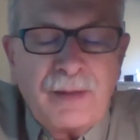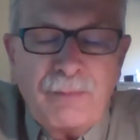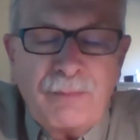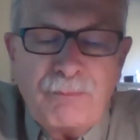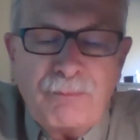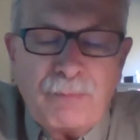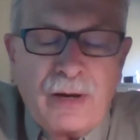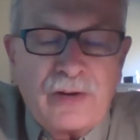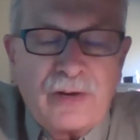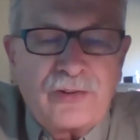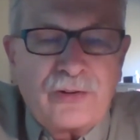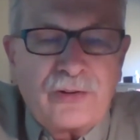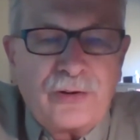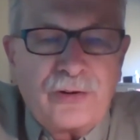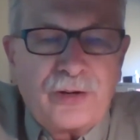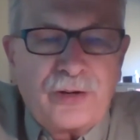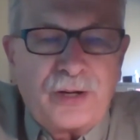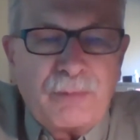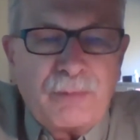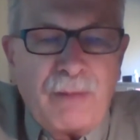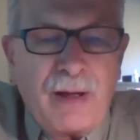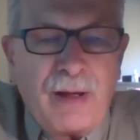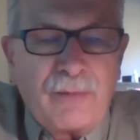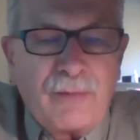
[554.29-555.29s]
Make sure you
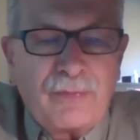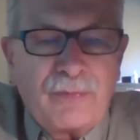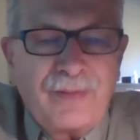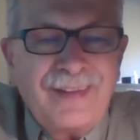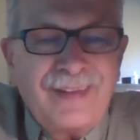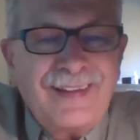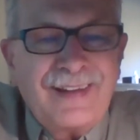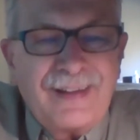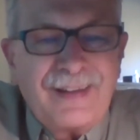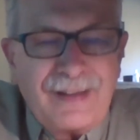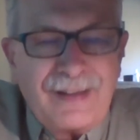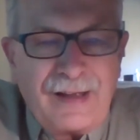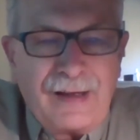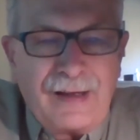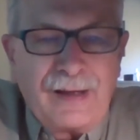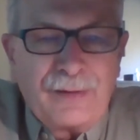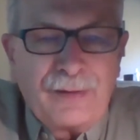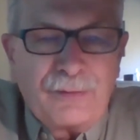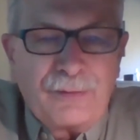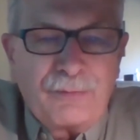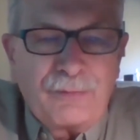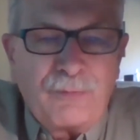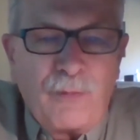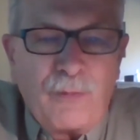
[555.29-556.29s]
come out
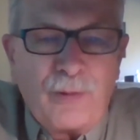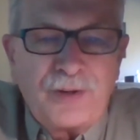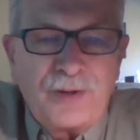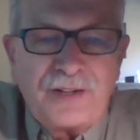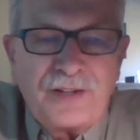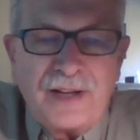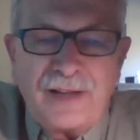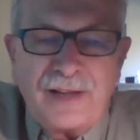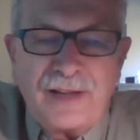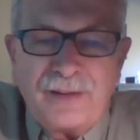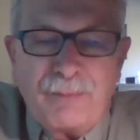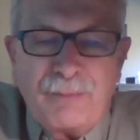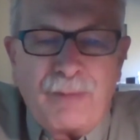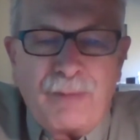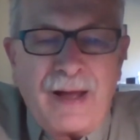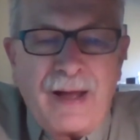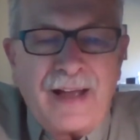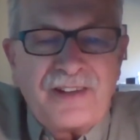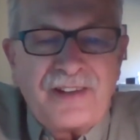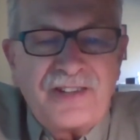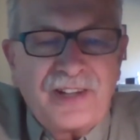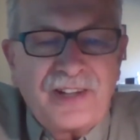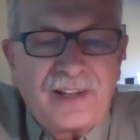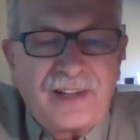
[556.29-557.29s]
on the 14th and
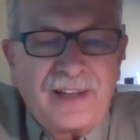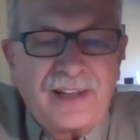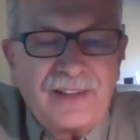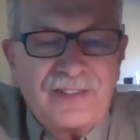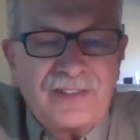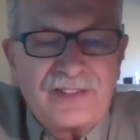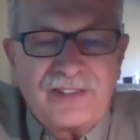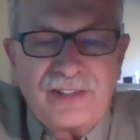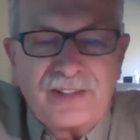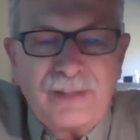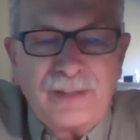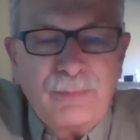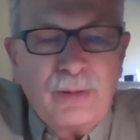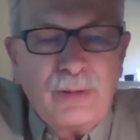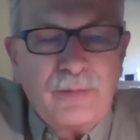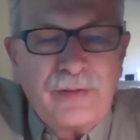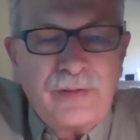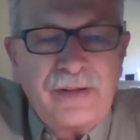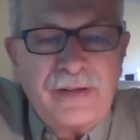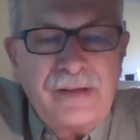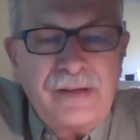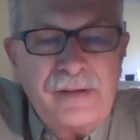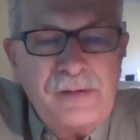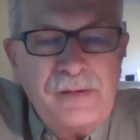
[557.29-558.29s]
buy a ticket and see the
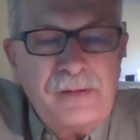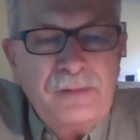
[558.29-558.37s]
movie.